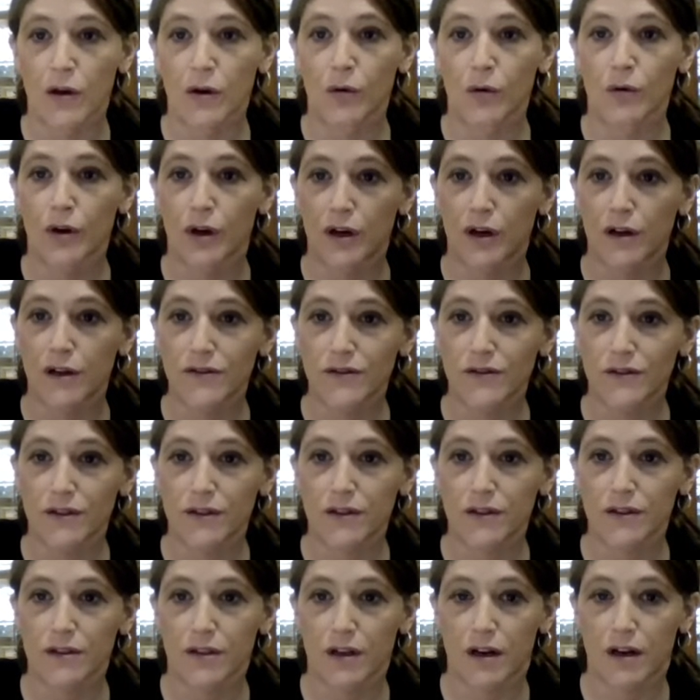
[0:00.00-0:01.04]
We're also going
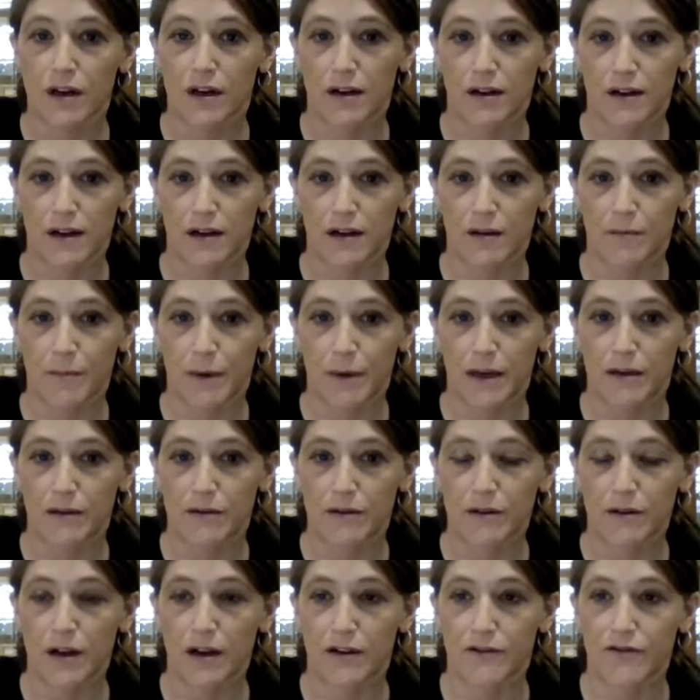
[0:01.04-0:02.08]
to talk
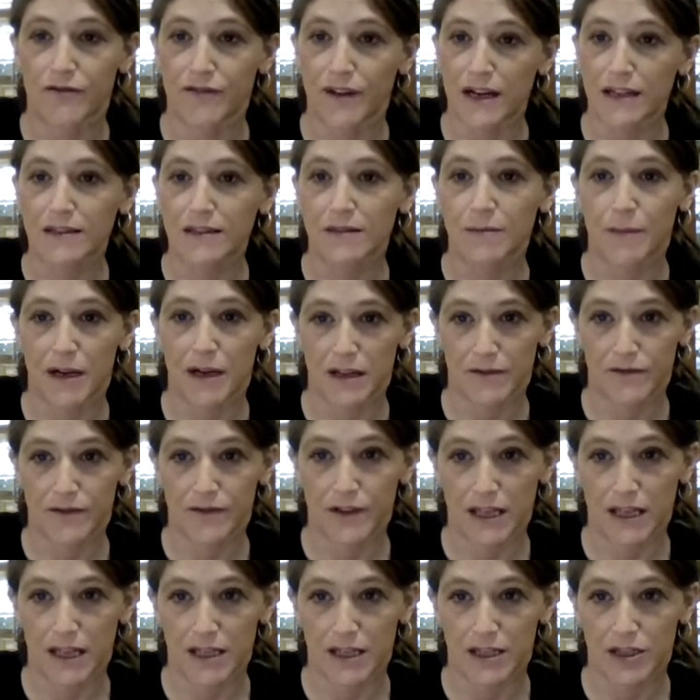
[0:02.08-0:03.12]
about effect
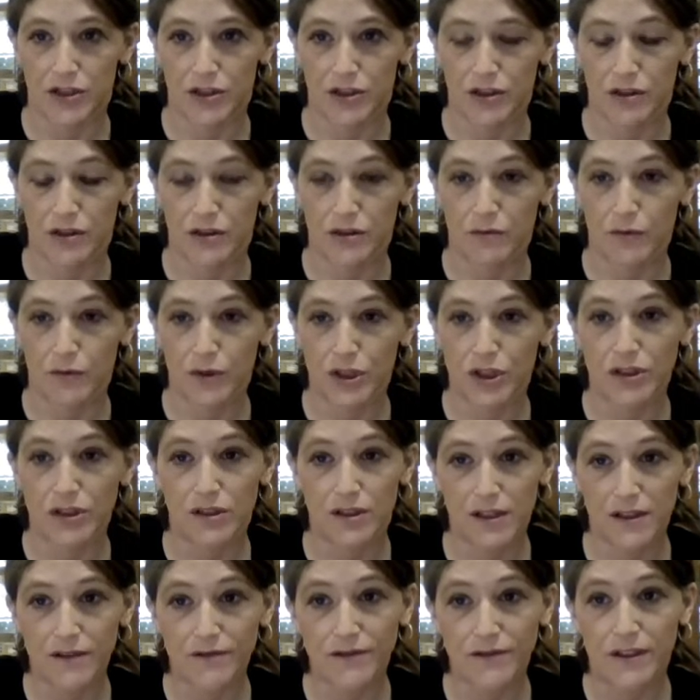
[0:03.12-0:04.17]
modification, which is
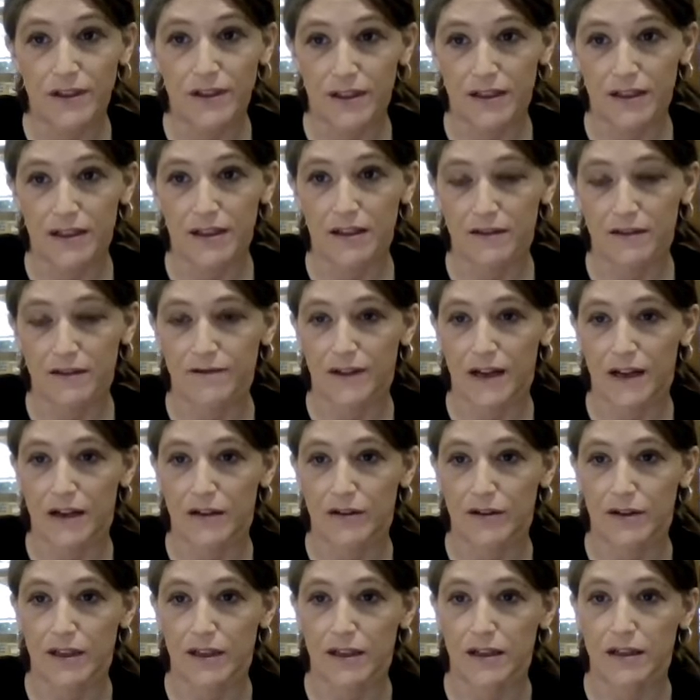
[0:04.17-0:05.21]
different than
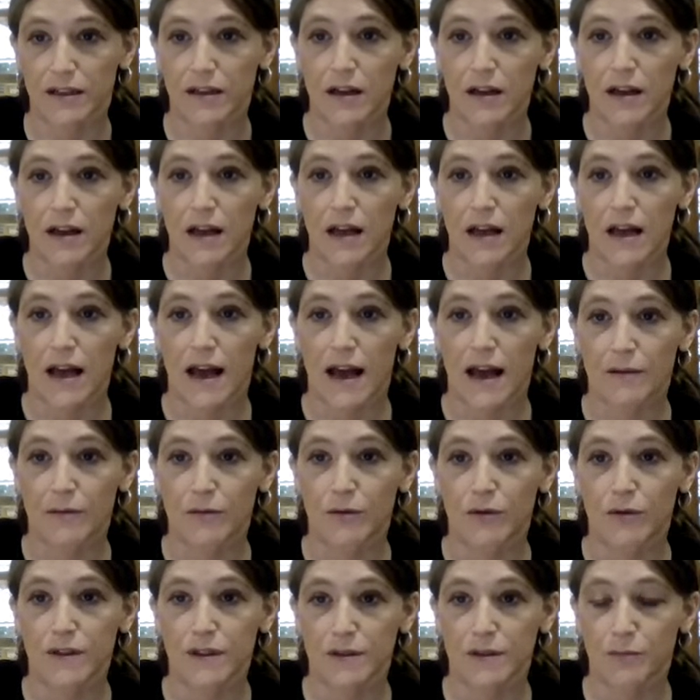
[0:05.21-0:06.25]
confounding, and
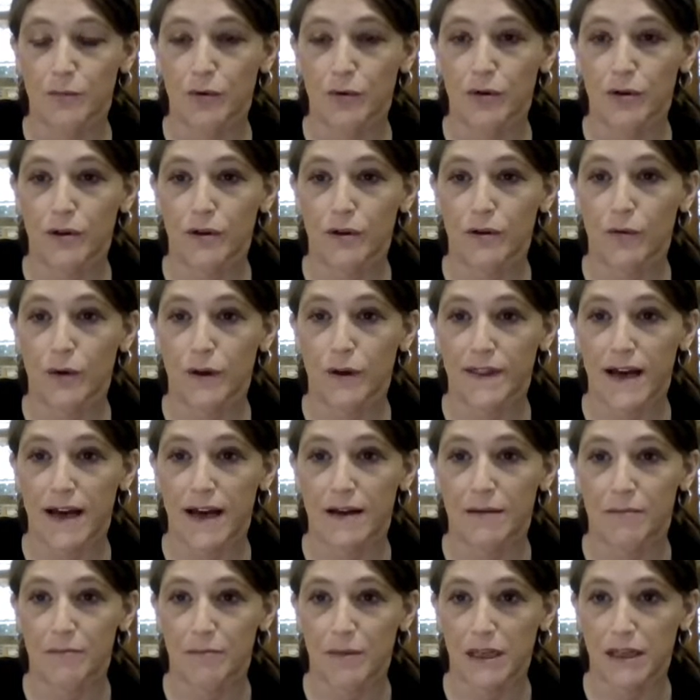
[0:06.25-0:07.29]
we'll explore what
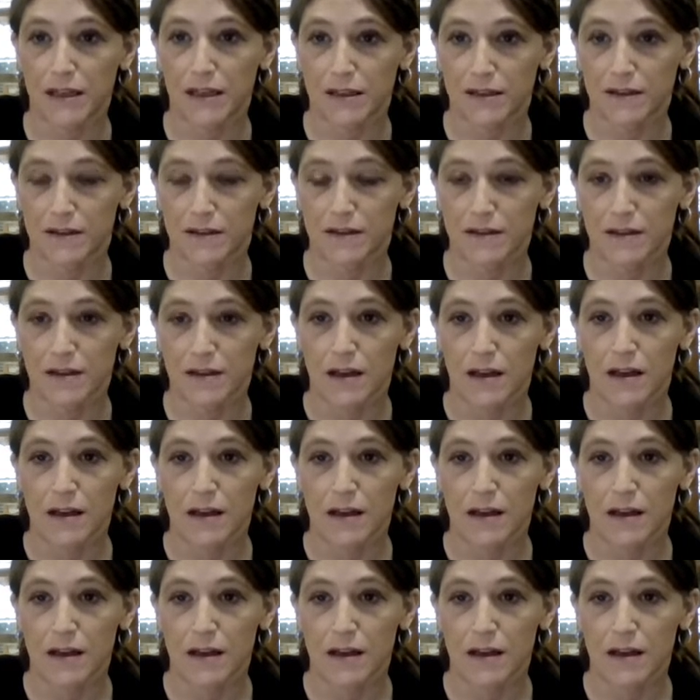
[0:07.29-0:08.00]
that means.